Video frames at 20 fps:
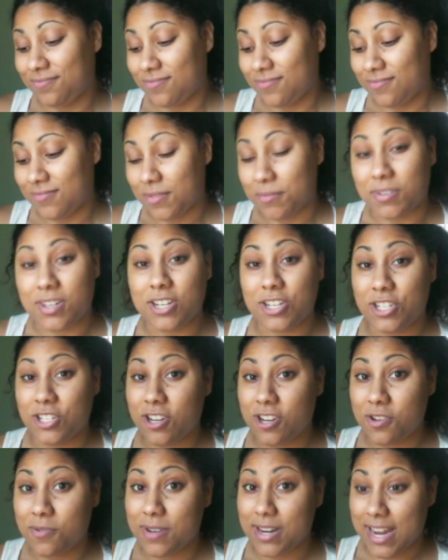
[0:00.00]
I'm going to
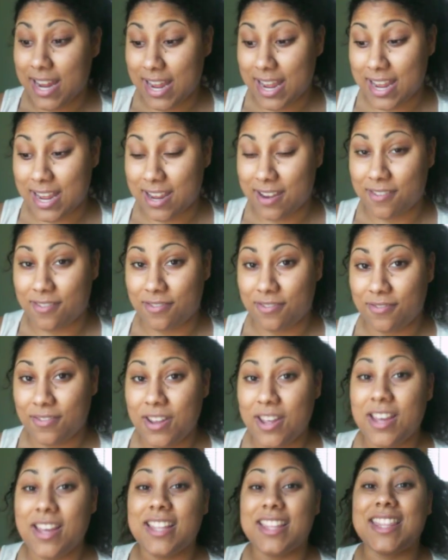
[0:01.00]
show you what I have.
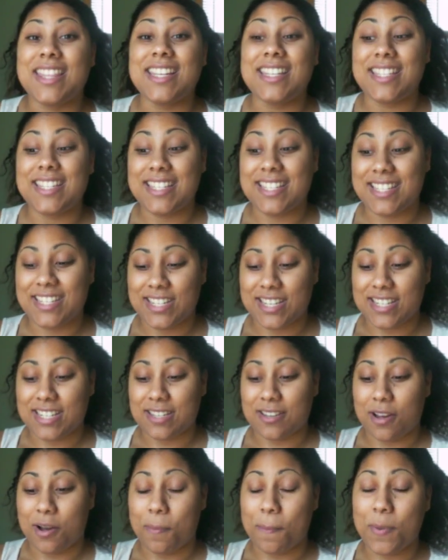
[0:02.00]
This is
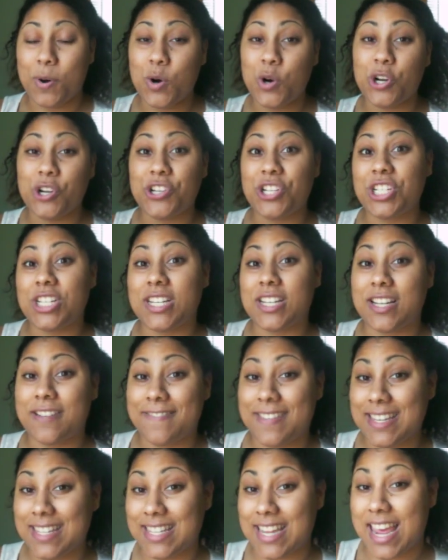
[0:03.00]
just a portion
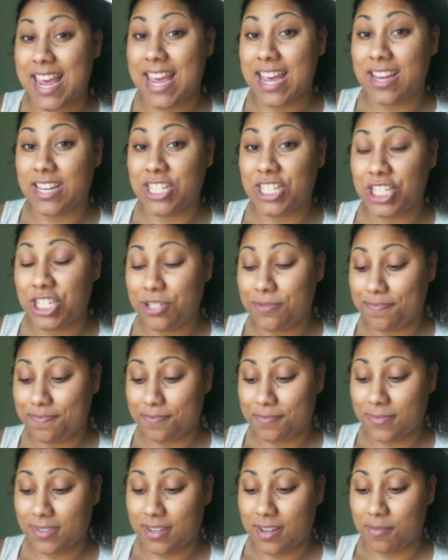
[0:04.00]
of the stash
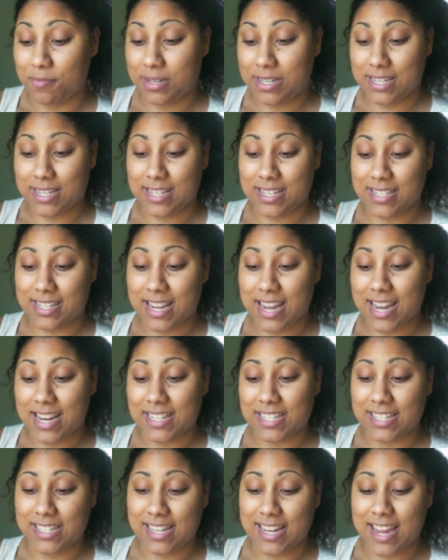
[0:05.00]
because I
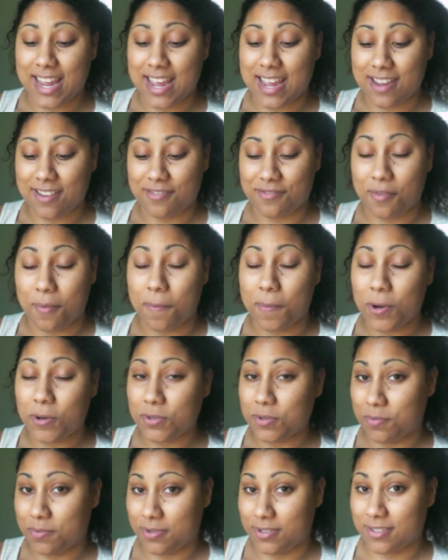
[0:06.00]
actually have
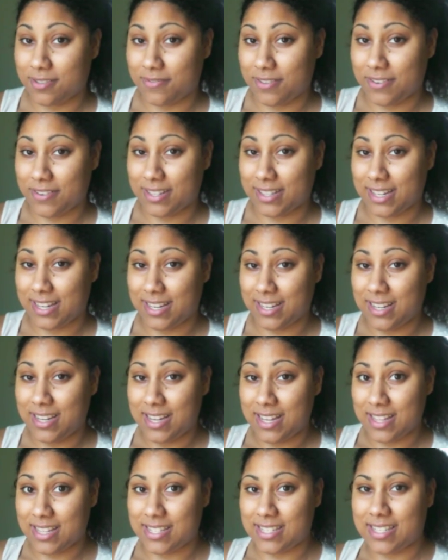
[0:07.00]
multiples of everything.
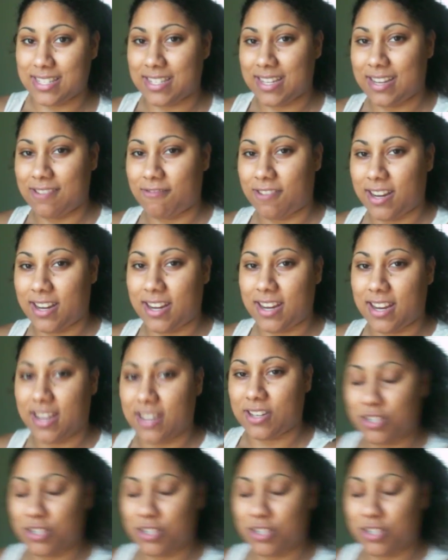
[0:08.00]
This is it right here.